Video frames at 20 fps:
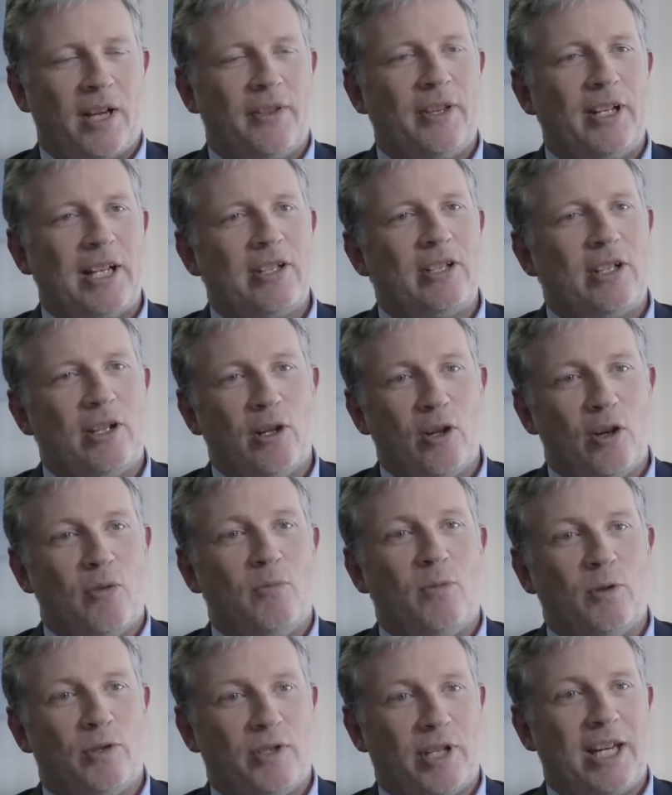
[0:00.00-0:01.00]
I think that's a
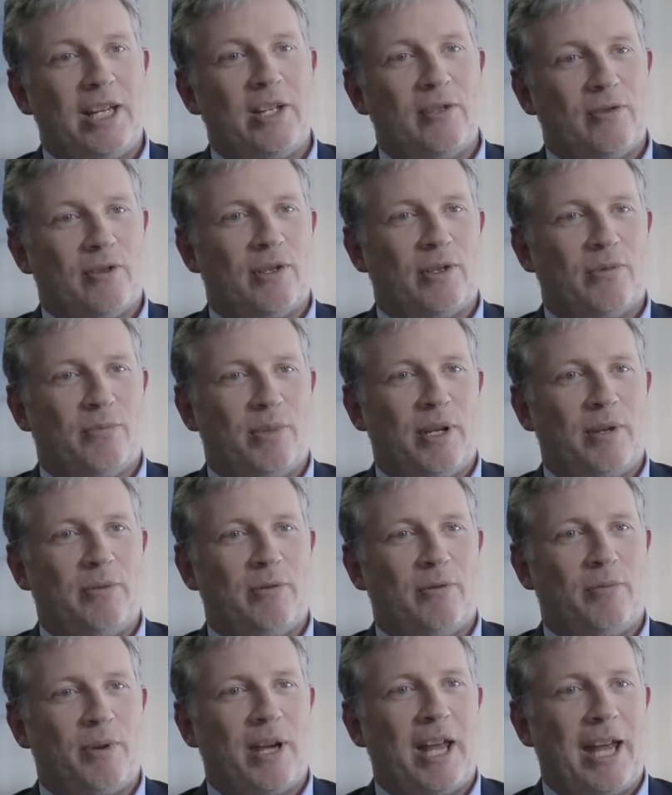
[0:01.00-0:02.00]
lot more dangerous than
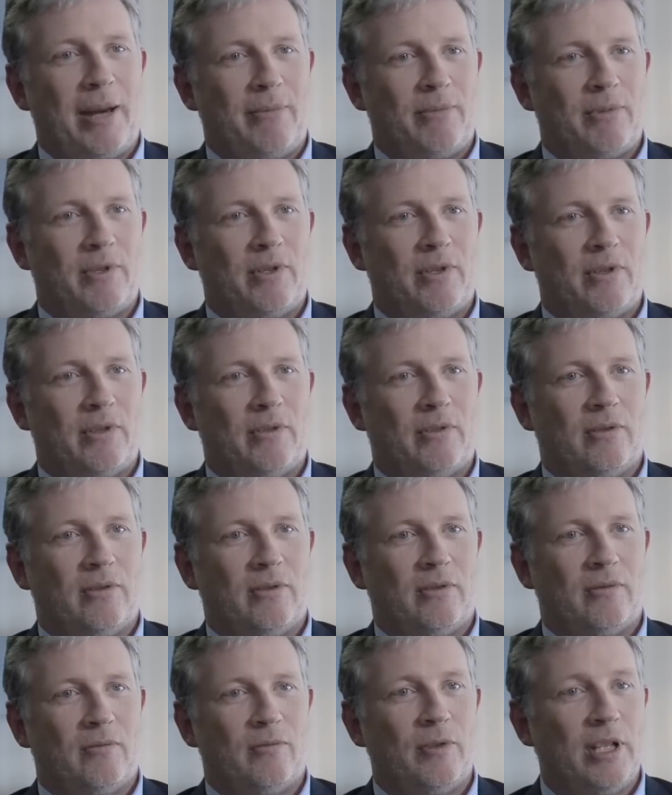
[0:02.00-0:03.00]
people perhaps
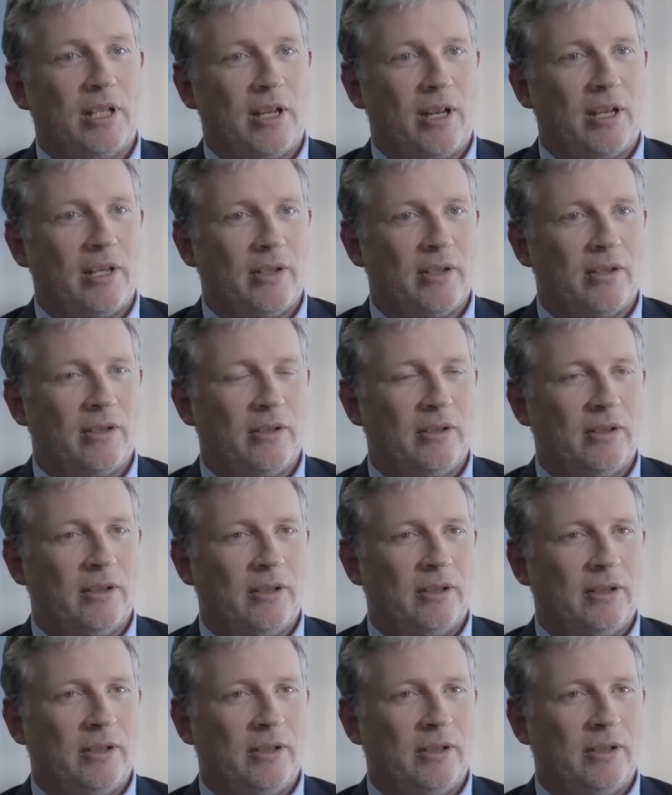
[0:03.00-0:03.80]
realize.